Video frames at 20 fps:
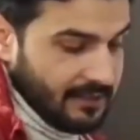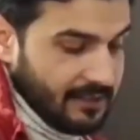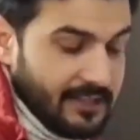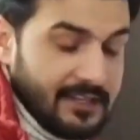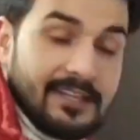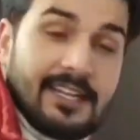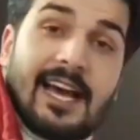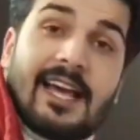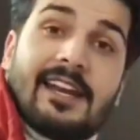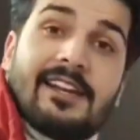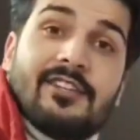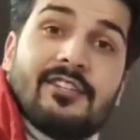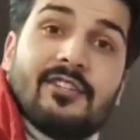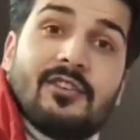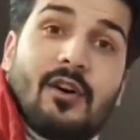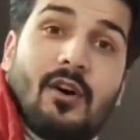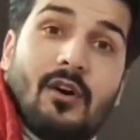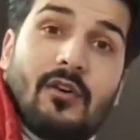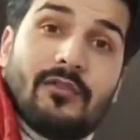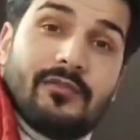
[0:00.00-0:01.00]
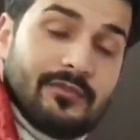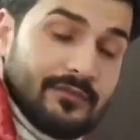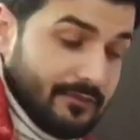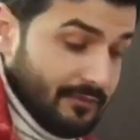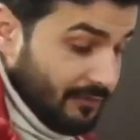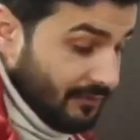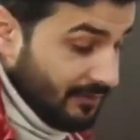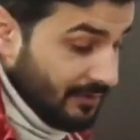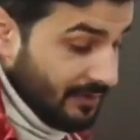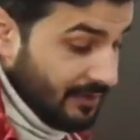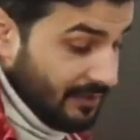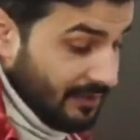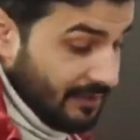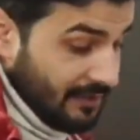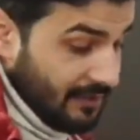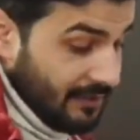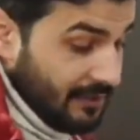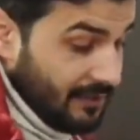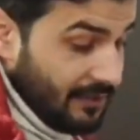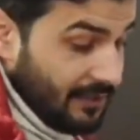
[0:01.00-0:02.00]
the direction of
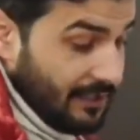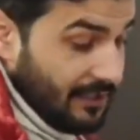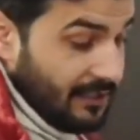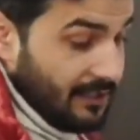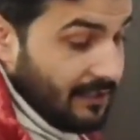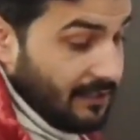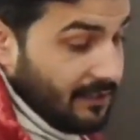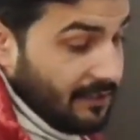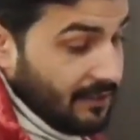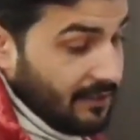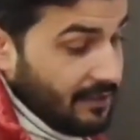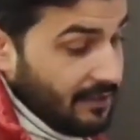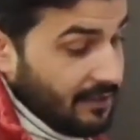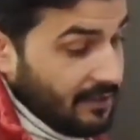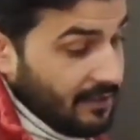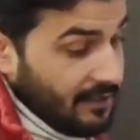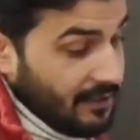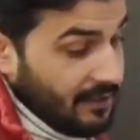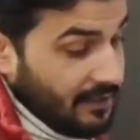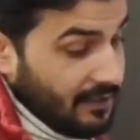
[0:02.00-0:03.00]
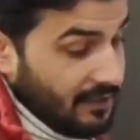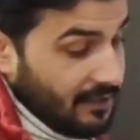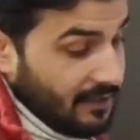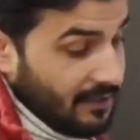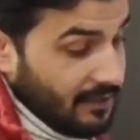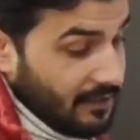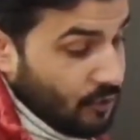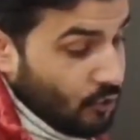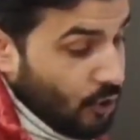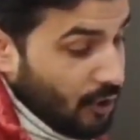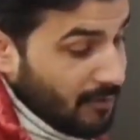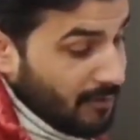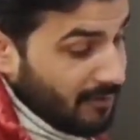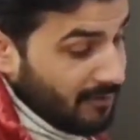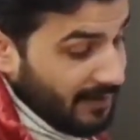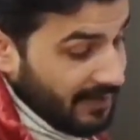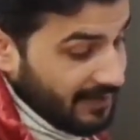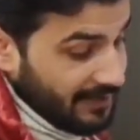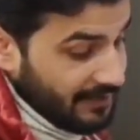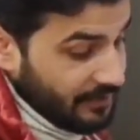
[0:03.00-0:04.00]
the
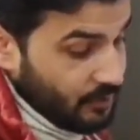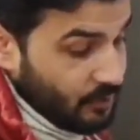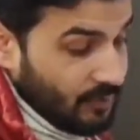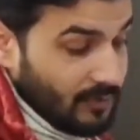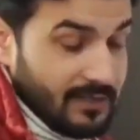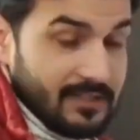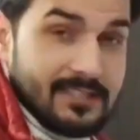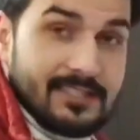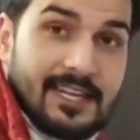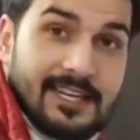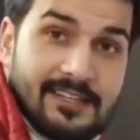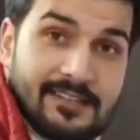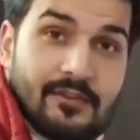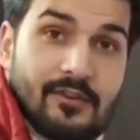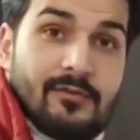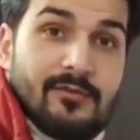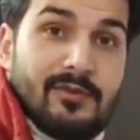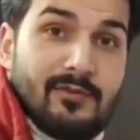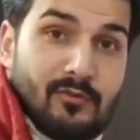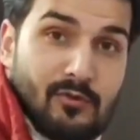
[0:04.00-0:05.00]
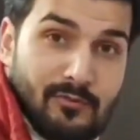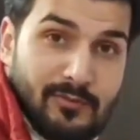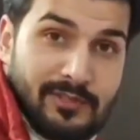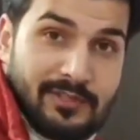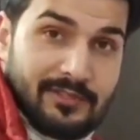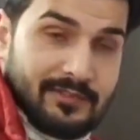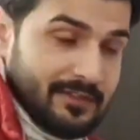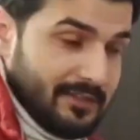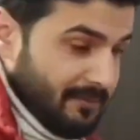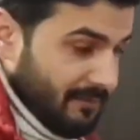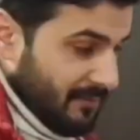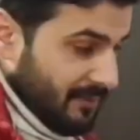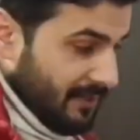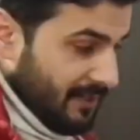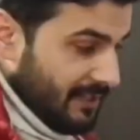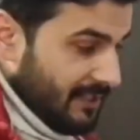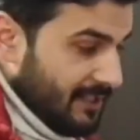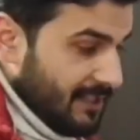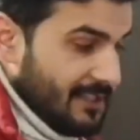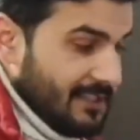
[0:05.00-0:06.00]
normal vector is towards center of the Möbius strip.
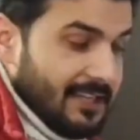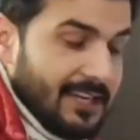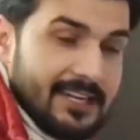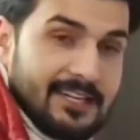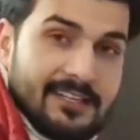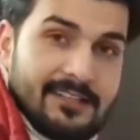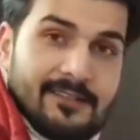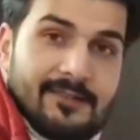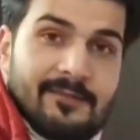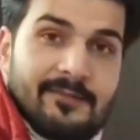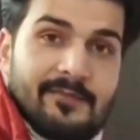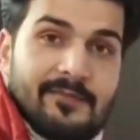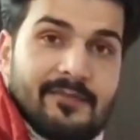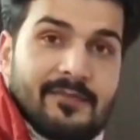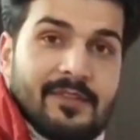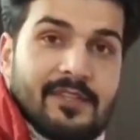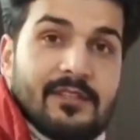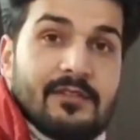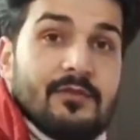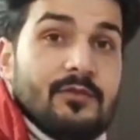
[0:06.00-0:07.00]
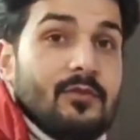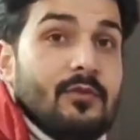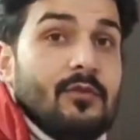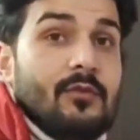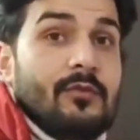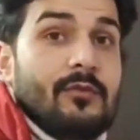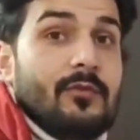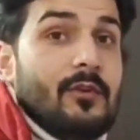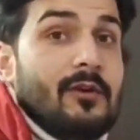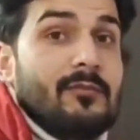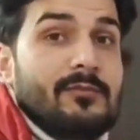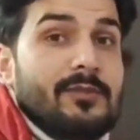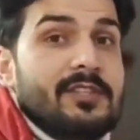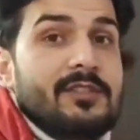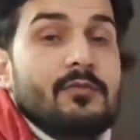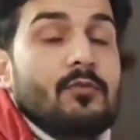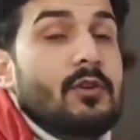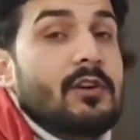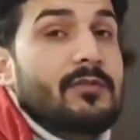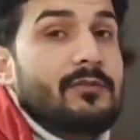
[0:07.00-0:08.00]
It is inside. So from
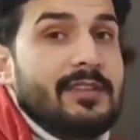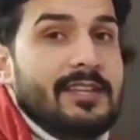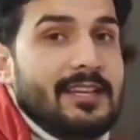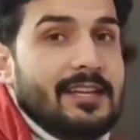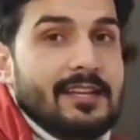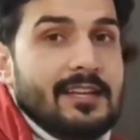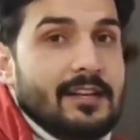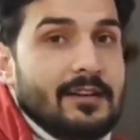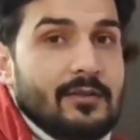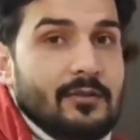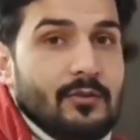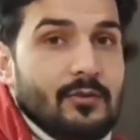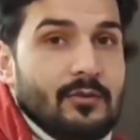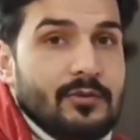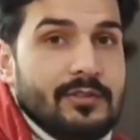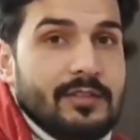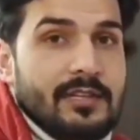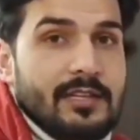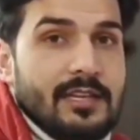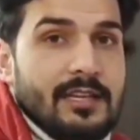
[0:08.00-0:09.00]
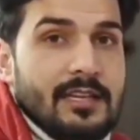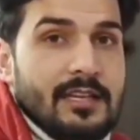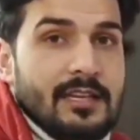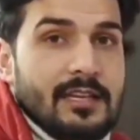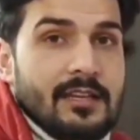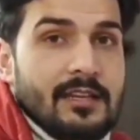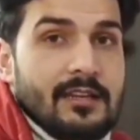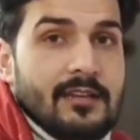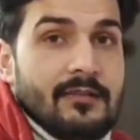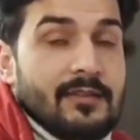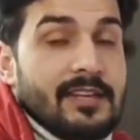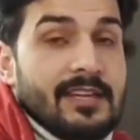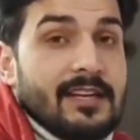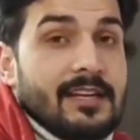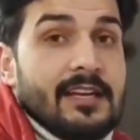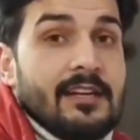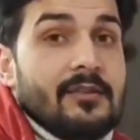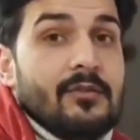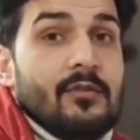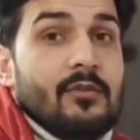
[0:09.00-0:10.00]
this, what we can conclude? We
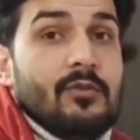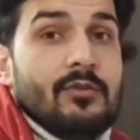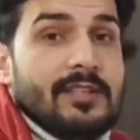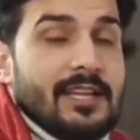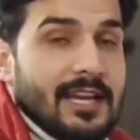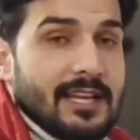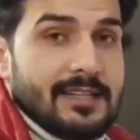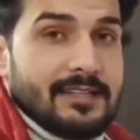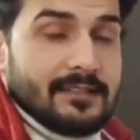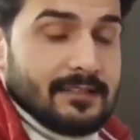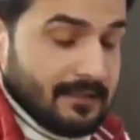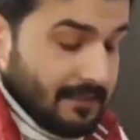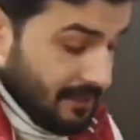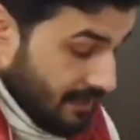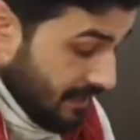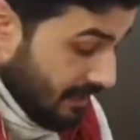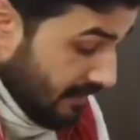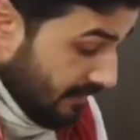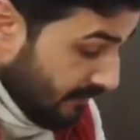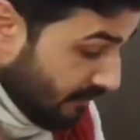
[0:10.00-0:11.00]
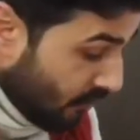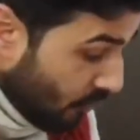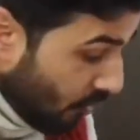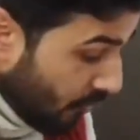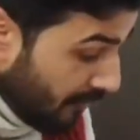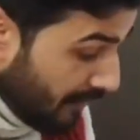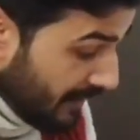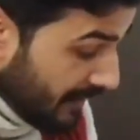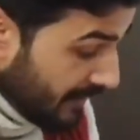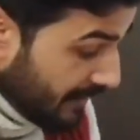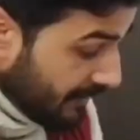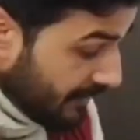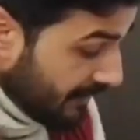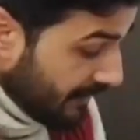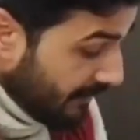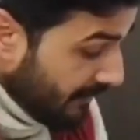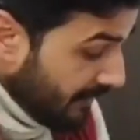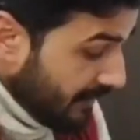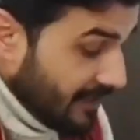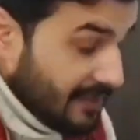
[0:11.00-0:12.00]
can conclude that Möbius
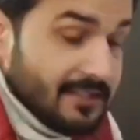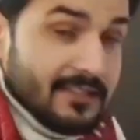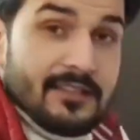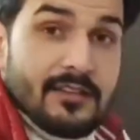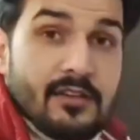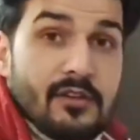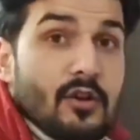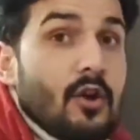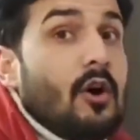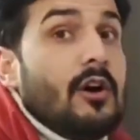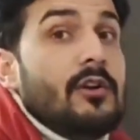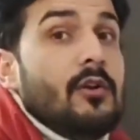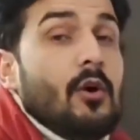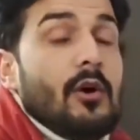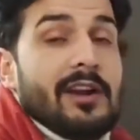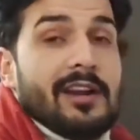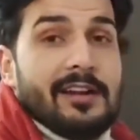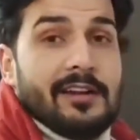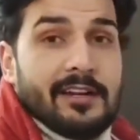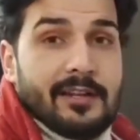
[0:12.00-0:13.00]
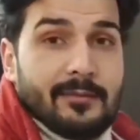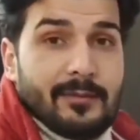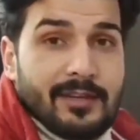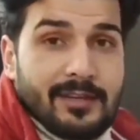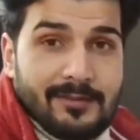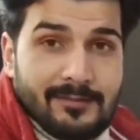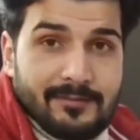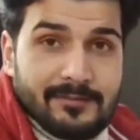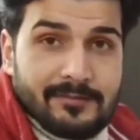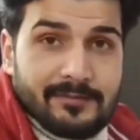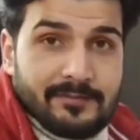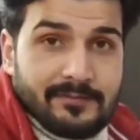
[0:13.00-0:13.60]
strip is non-orientable.